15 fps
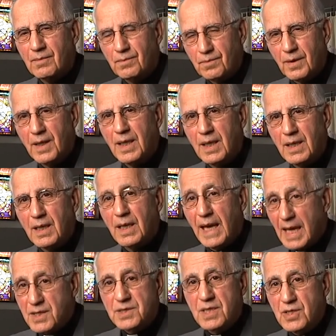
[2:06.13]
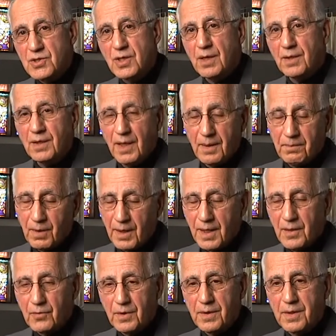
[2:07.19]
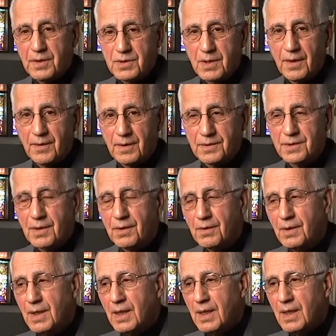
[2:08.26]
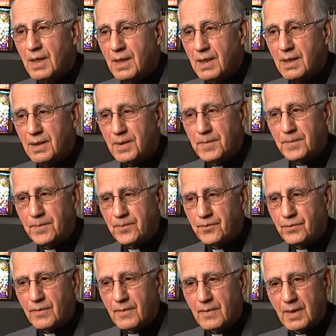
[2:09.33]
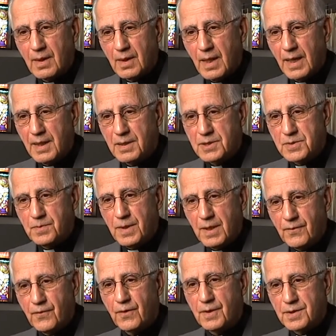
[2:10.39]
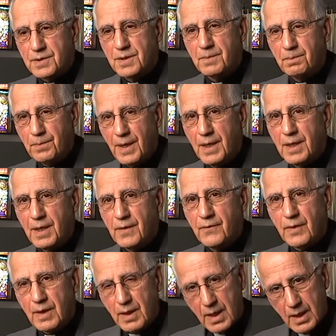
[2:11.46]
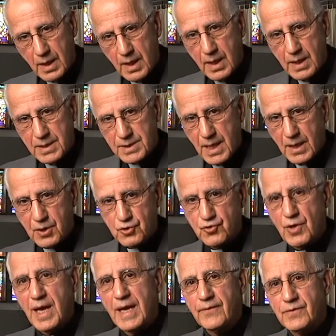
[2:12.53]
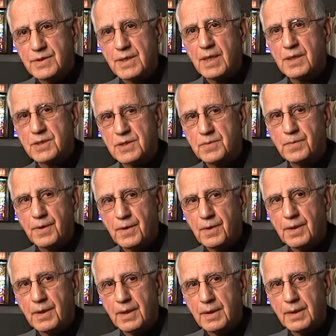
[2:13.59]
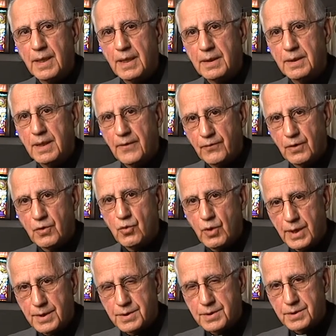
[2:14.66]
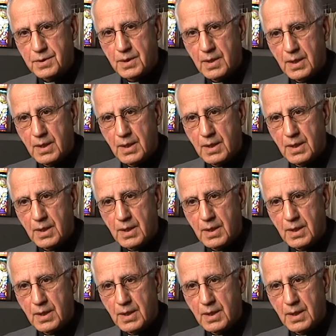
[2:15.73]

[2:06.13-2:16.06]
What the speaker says: Playing against each other and playing with each other. So I can speak for his competitive, and he's got a drive, he's got a spirit that never quits.